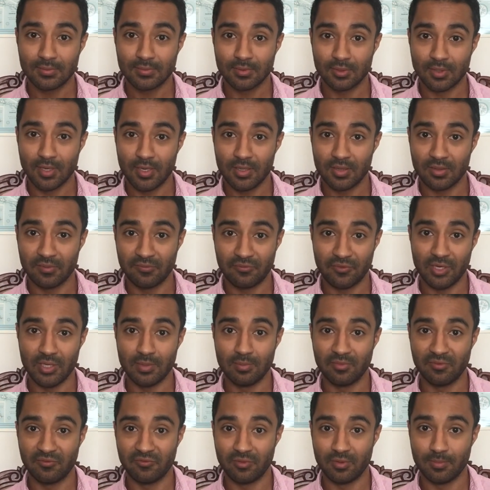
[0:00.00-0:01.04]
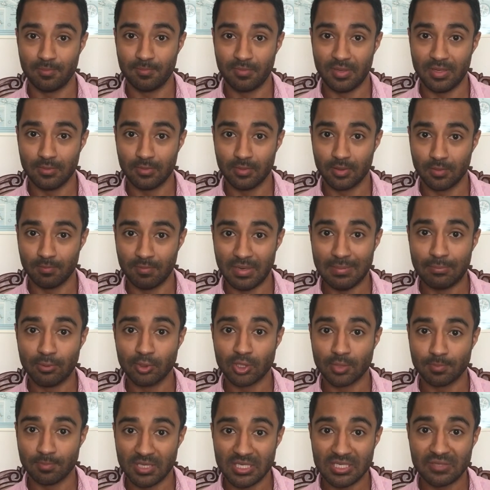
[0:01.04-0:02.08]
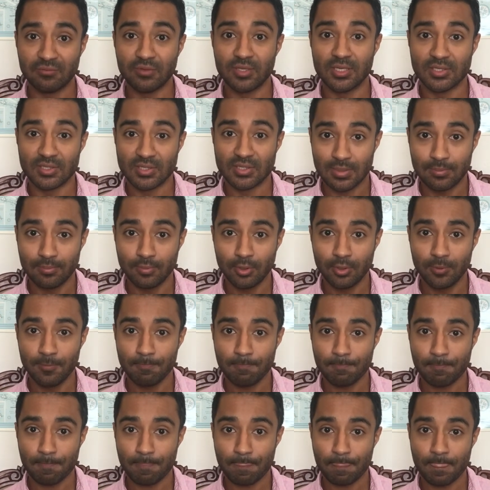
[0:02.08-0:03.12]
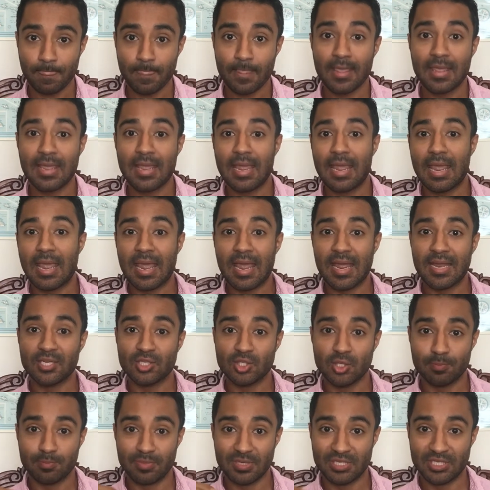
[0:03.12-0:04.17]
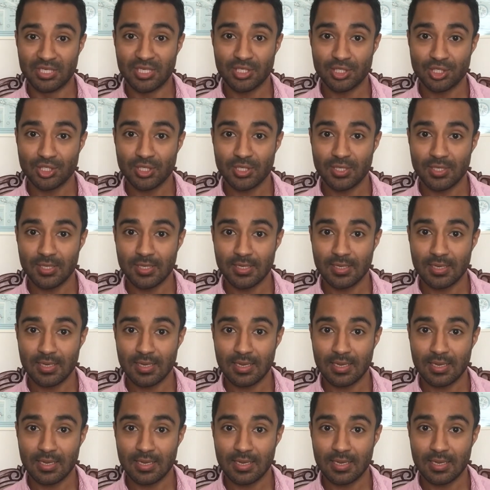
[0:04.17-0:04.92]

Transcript: okay, the freedom of the people to peacefully assemble, and to petition